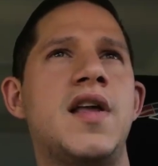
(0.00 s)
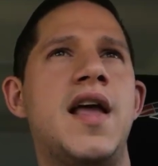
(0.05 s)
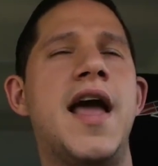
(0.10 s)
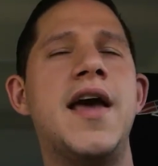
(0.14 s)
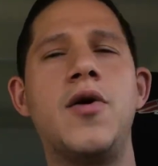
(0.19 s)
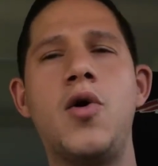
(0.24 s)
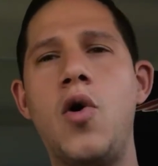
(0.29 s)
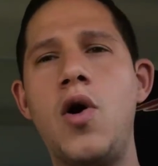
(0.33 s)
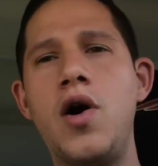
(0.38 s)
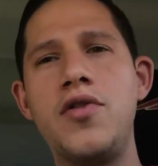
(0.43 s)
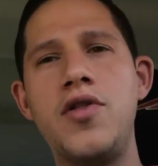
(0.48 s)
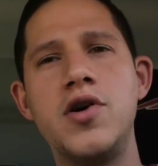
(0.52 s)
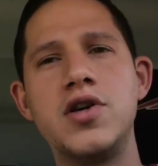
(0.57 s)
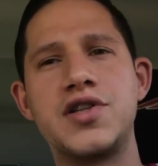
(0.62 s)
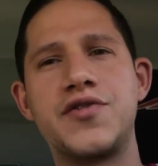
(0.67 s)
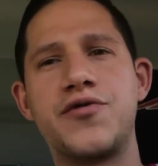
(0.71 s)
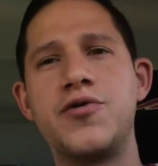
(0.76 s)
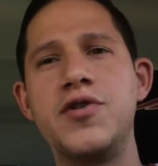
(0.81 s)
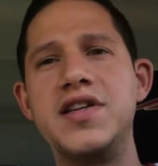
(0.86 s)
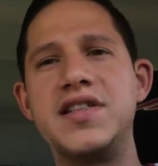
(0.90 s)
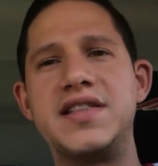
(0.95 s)
And all those
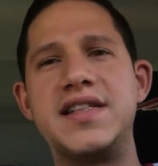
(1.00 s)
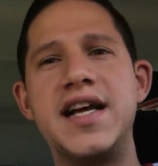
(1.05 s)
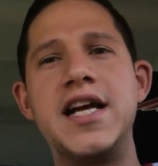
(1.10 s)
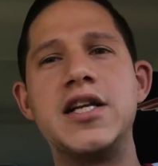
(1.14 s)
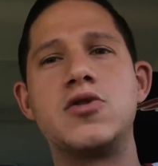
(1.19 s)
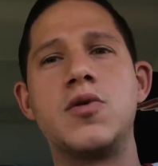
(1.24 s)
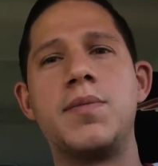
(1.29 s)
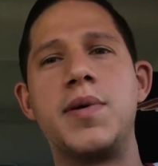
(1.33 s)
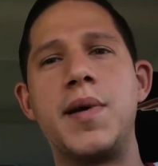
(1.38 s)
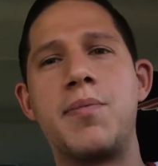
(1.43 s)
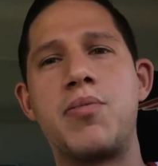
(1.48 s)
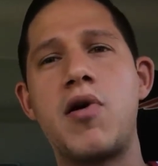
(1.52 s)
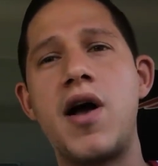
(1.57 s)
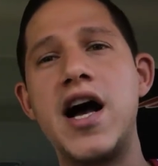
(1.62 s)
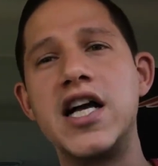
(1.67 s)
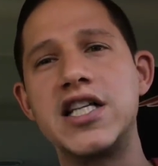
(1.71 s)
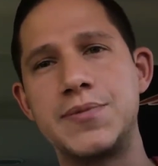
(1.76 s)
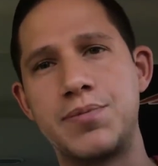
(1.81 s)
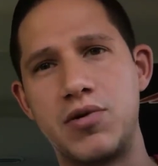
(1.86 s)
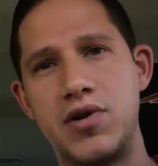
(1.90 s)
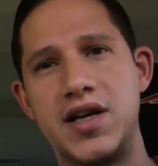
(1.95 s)
free states will be
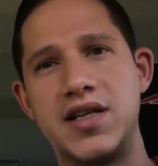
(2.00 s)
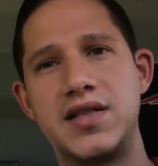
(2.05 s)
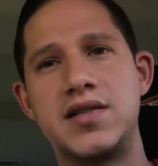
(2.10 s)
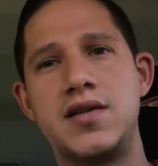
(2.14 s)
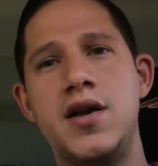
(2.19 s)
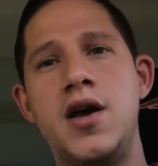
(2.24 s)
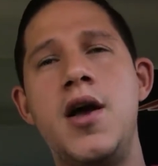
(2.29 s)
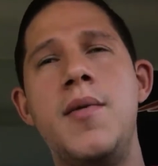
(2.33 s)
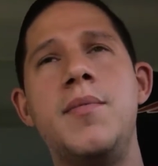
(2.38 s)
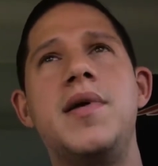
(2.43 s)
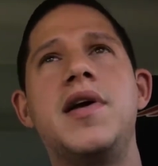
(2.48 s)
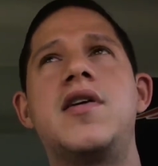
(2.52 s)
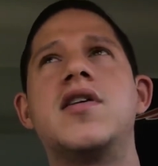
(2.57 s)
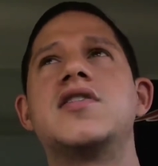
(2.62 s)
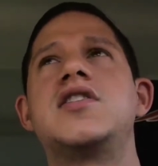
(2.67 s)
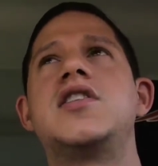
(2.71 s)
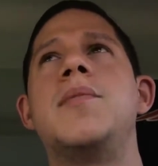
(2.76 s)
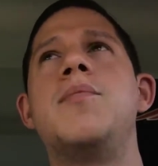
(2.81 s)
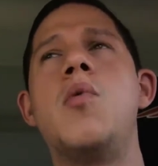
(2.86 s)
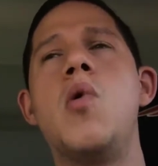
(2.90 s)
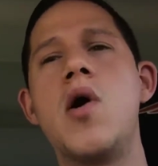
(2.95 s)
prosperous,
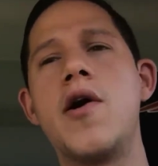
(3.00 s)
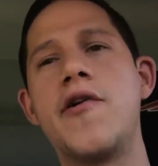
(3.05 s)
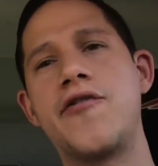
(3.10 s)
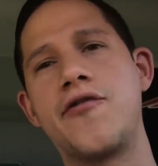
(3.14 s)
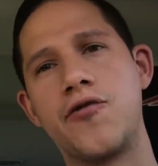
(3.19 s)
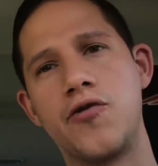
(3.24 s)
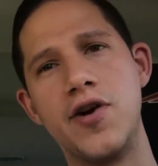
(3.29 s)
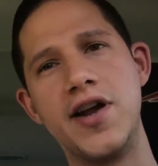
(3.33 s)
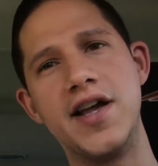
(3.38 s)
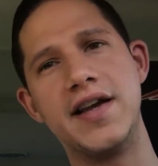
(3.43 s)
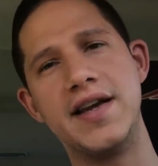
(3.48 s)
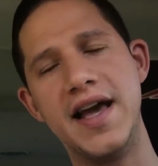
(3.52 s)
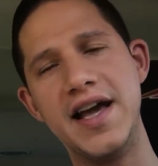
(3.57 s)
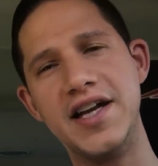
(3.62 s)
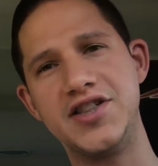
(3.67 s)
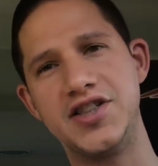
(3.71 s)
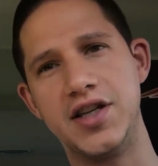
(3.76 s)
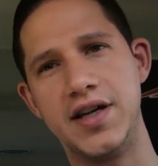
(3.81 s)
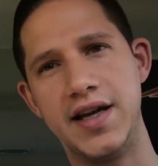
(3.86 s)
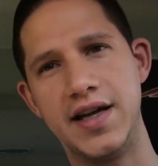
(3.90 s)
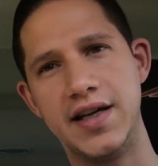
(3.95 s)
because the more free a
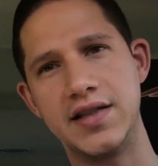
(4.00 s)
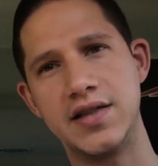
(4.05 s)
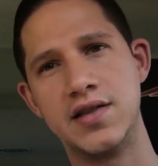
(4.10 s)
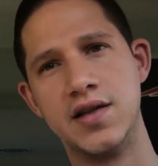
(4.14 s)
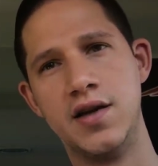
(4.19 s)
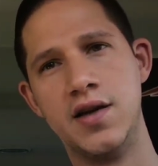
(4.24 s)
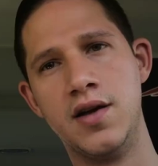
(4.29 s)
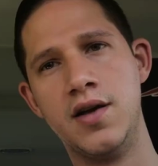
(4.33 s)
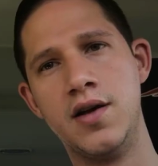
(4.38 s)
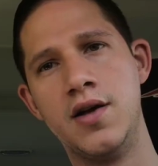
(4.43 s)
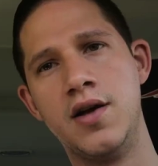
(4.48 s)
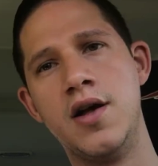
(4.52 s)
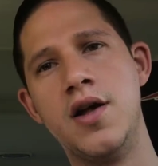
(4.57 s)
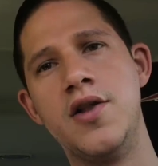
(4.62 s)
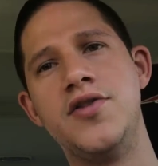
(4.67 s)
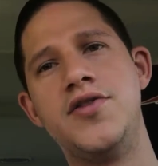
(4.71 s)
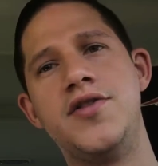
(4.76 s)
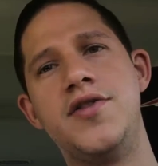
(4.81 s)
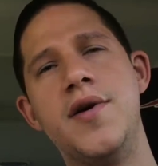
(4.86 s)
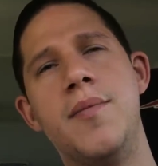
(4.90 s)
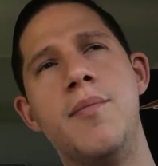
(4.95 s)
nation is,
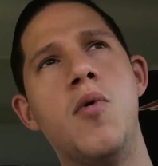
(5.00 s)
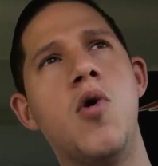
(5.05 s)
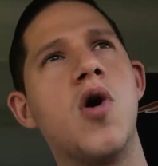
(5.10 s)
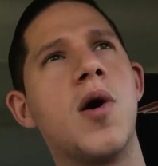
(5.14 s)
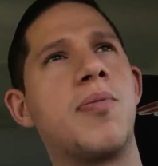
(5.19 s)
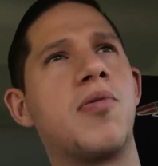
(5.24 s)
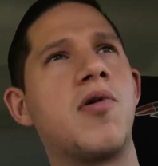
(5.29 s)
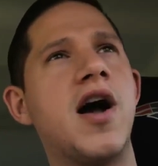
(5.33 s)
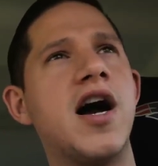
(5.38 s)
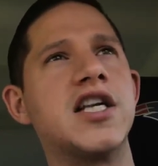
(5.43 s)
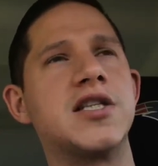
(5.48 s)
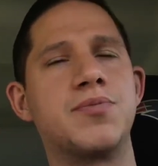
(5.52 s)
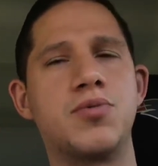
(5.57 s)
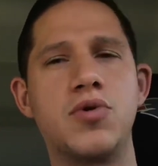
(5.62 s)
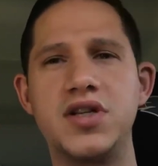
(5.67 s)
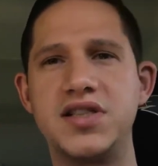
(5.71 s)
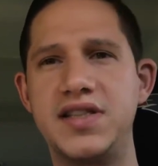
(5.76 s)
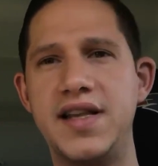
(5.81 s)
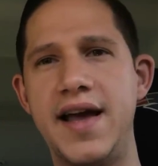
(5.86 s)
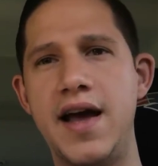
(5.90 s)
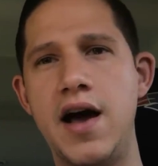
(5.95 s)
the more
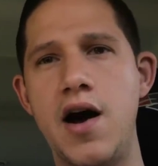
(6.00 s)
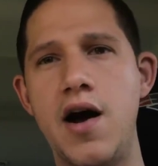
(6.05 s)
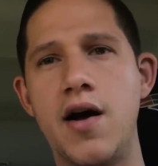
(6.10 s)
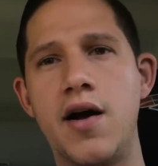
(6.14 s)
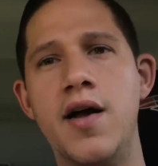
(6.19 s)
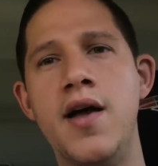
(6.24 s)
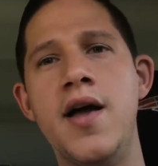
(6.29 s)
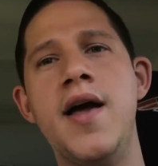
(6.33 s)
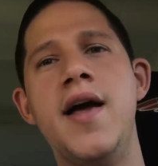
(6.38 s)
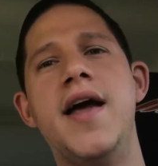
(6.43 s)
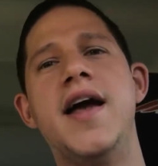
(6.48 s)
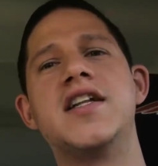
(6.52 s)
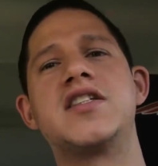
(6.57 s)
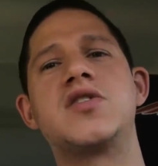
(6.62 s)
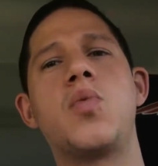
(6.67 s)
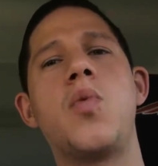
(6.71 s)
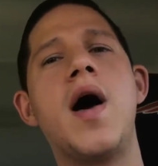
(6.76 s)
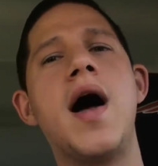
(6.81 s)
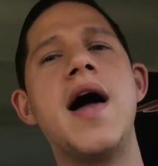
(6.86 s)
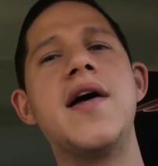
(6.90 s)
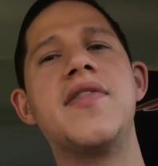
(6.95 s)
prosperous they are. It's
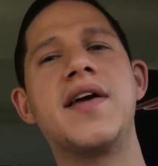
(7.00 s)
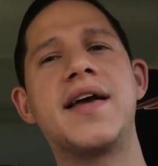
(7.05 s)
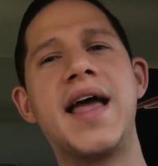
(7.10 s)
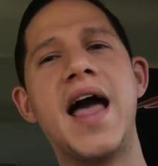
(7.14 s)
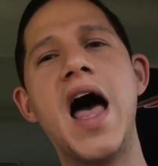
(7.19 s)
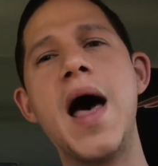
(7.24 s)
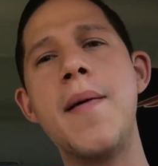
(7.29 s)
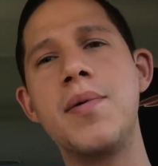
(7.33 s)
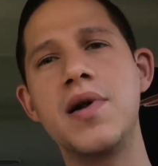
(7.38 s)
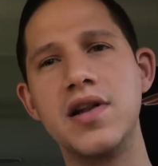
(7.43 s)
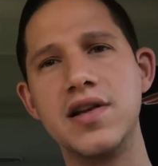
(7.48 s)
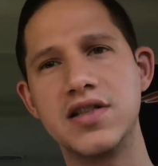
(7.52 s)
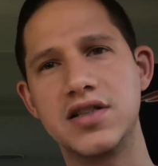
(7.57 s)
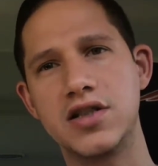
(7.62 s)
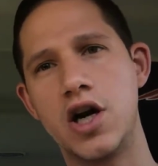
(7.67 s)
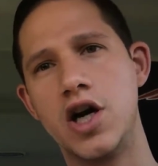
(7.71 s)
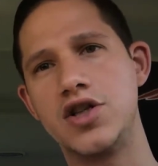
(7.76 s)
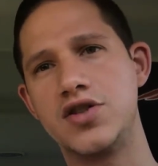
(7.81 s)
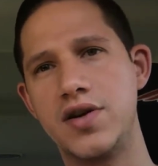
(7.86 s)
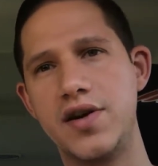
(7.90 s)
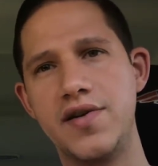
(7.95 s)
why the capitalist
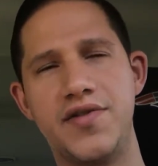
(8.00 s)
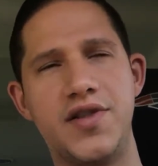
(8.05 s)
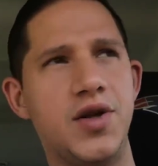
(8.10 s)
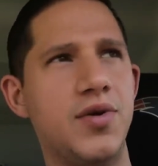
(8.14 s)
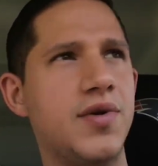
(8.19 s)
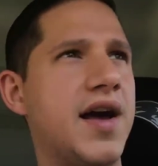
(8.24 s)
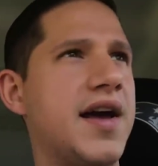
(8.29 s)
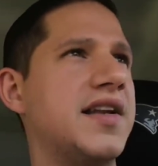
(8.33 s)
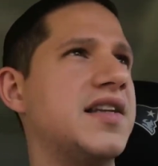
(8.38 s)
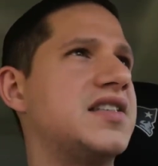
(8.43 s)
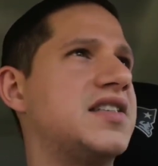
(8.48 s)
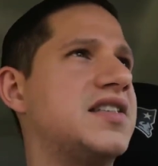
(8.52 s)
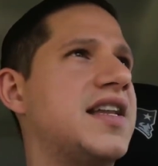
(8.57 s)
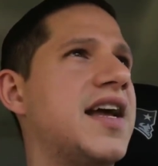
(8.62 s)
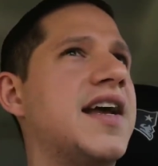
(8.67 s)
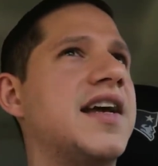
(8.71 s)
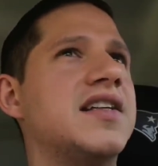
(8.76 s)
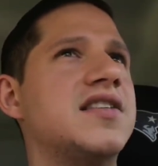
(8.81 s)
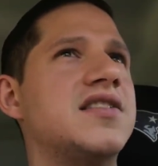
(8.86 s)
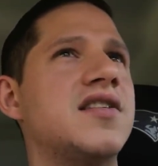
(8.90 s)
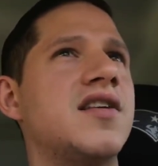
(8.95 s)
country of the United
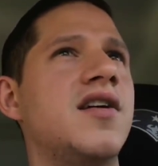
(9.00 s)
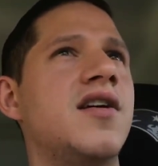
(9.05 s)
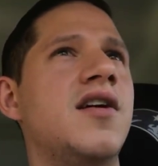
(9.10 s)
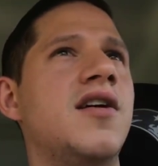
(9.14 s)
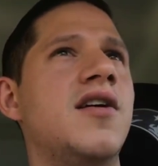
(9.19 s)
States